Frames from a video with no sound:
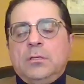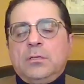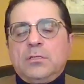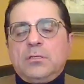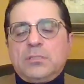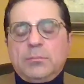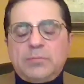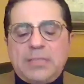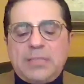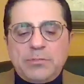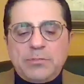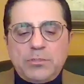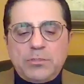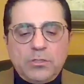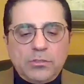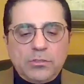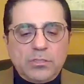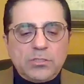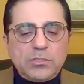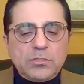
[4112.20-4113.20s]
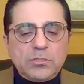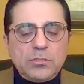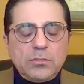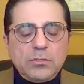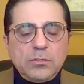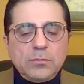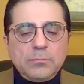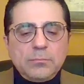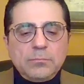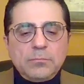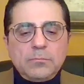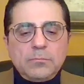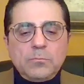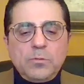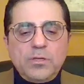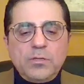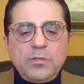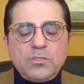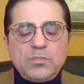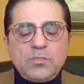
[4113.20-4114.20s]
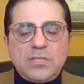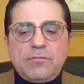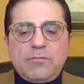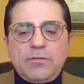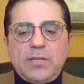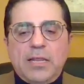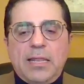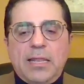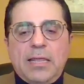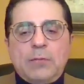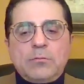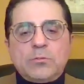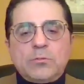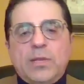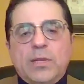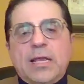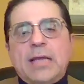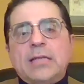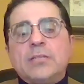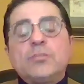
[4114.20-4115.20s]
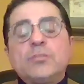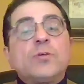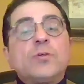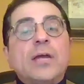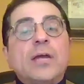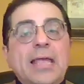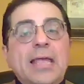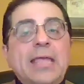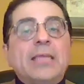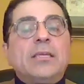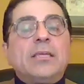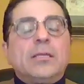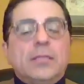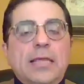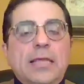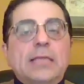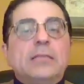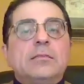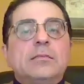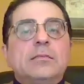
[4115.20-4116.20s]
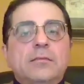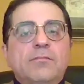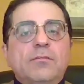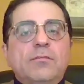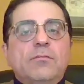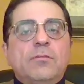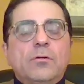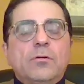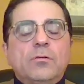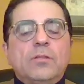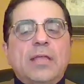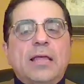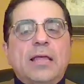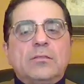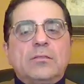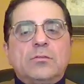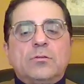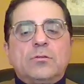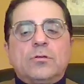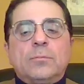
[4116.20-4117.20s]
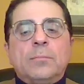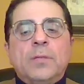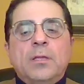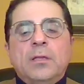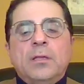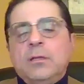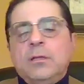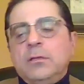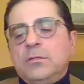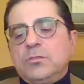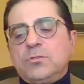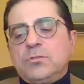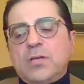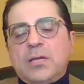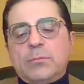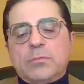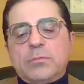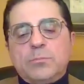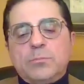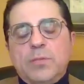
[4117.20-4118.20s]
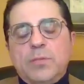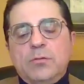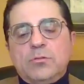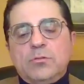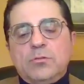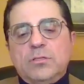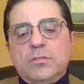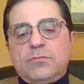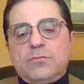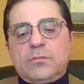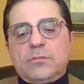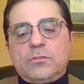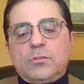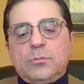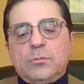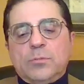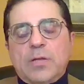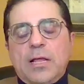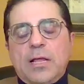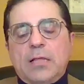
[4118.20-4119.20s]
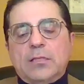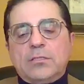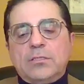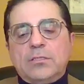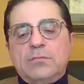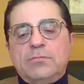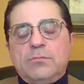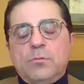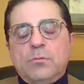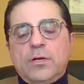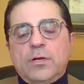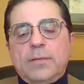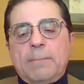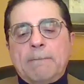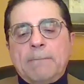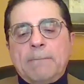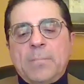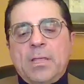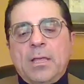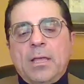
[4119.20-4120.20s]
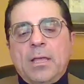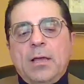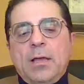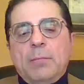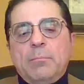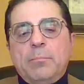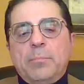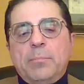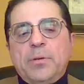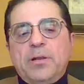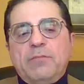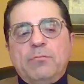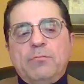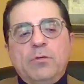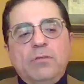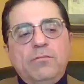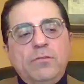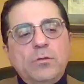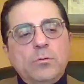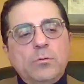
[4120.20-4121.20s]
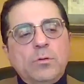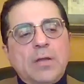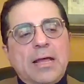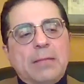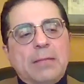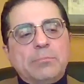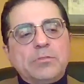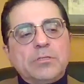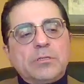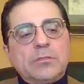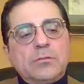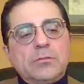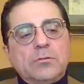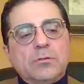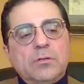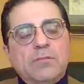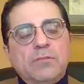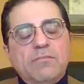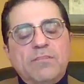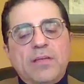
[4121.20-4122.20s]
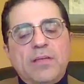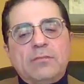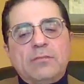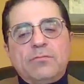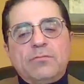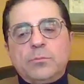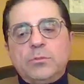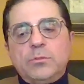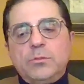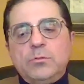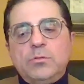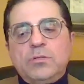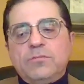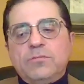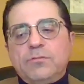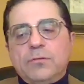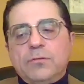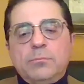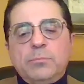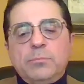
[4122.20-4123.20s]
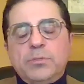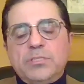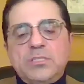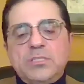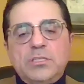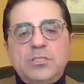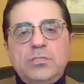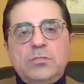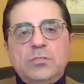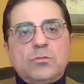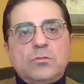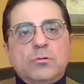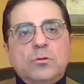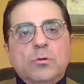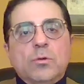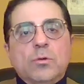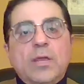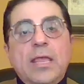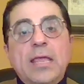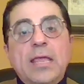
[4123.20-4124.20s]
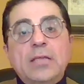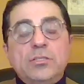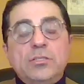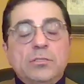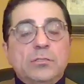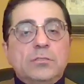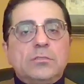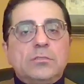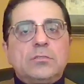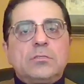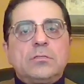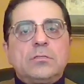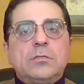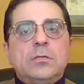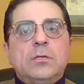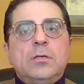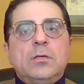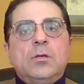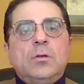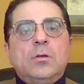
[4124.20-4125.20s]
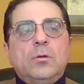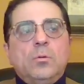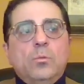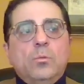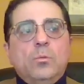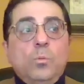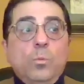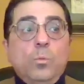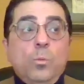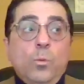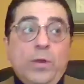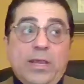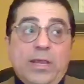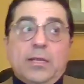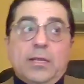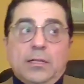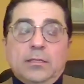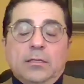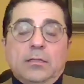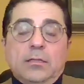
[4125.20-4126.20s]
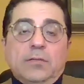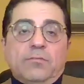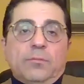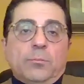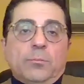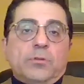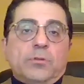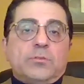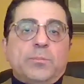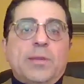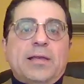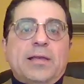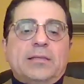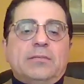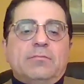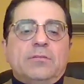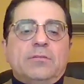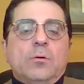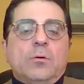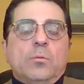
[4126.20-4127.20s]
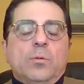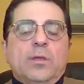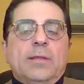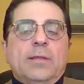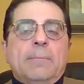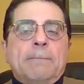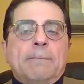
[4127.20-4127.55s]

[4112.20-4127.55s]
sometimes you hear this term we use in everyday language, we kind of triangulate, if you've heard that term. Astronomers may use different terminology for it. But if we view an object or an event from two different positions or locations, we get a little different perspective, don't we?